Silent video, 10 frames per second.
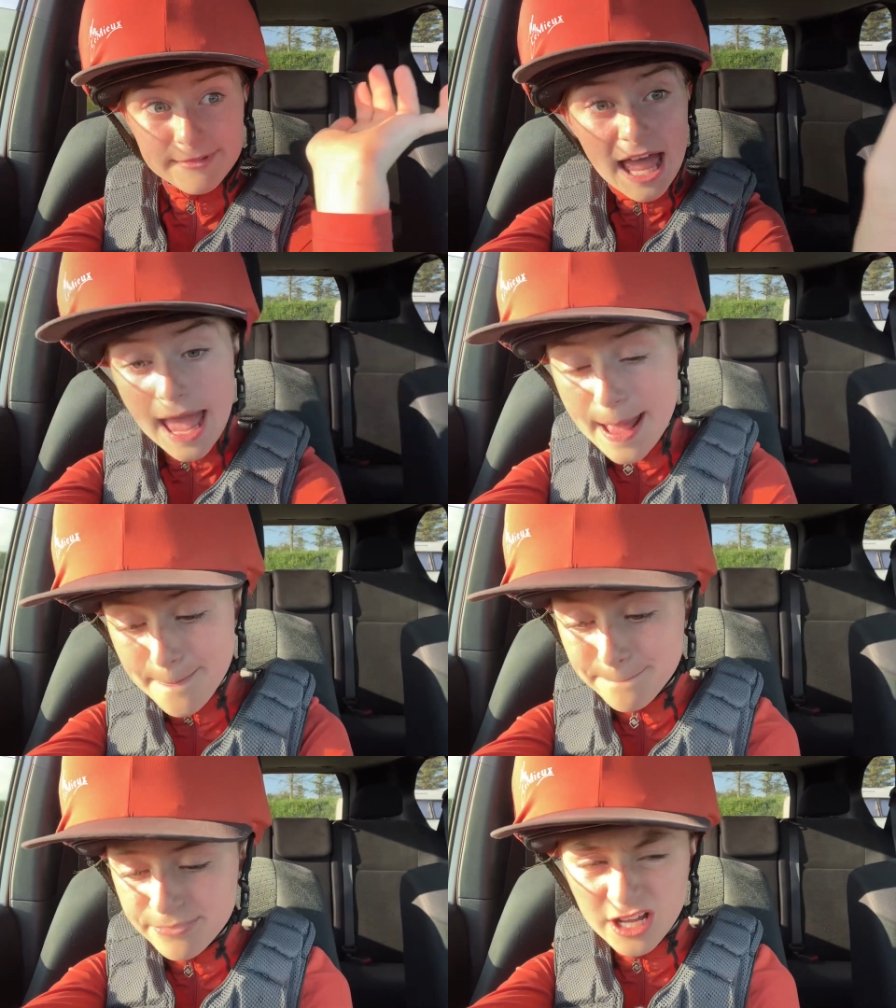
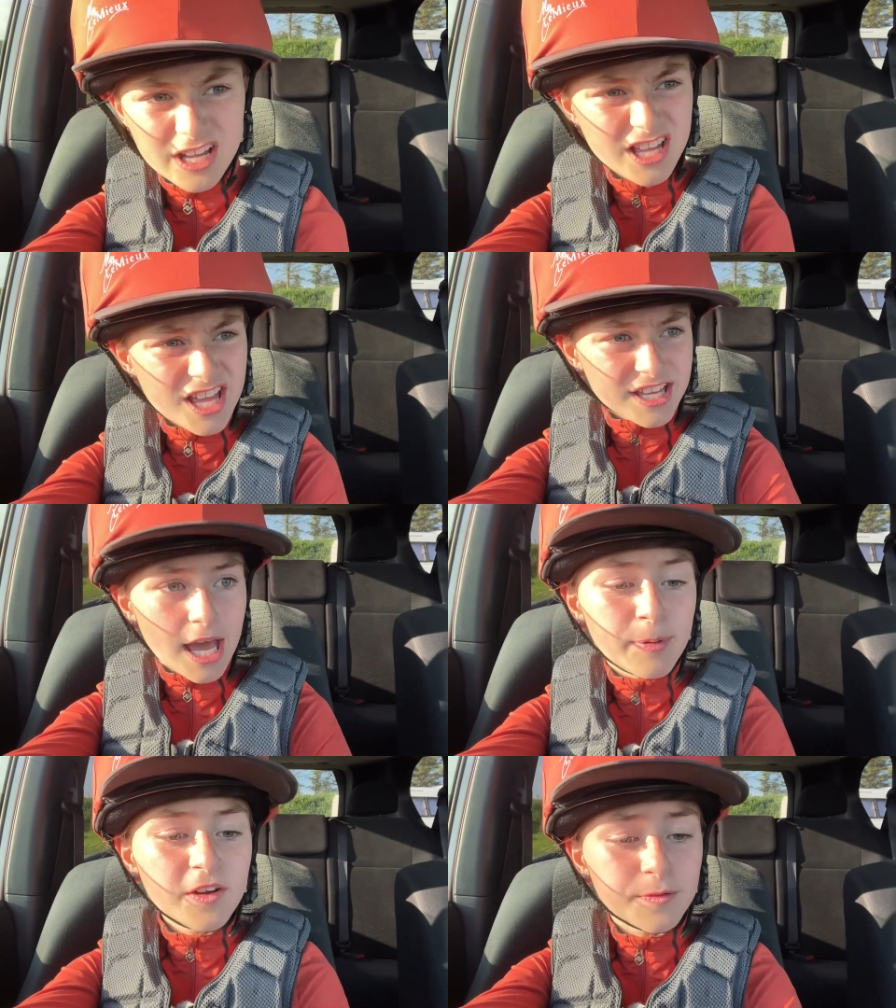Um, but
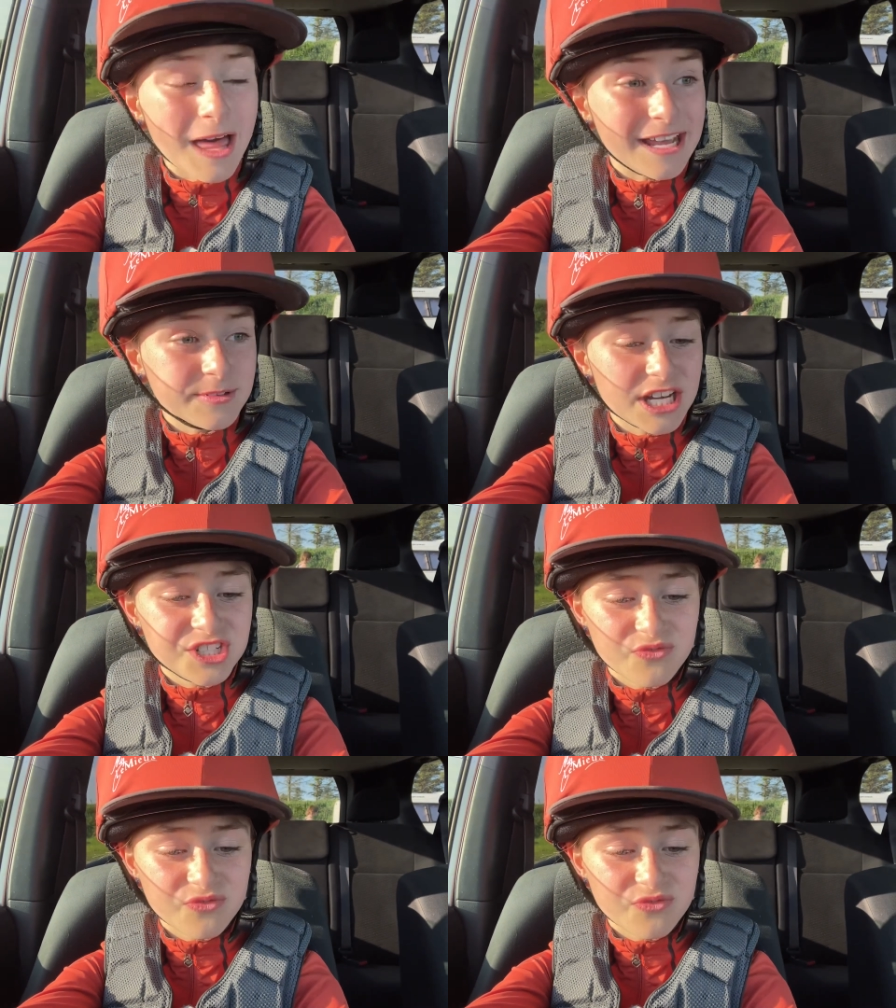apart from that, he was actually